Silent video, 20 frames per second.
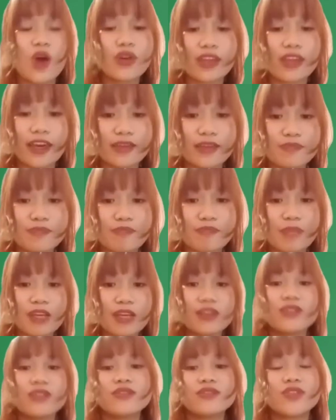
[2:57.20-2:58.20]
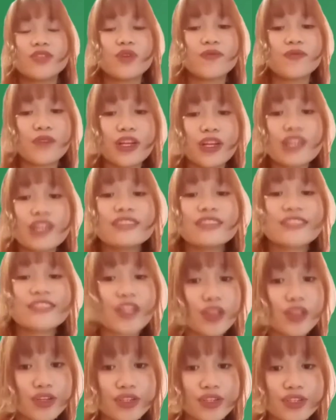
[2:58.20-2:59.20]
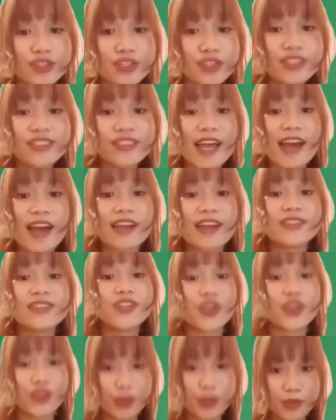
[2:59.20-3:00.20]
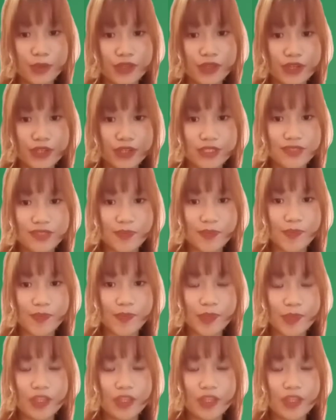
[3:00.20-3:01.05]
Okay, so first, learners as contributors.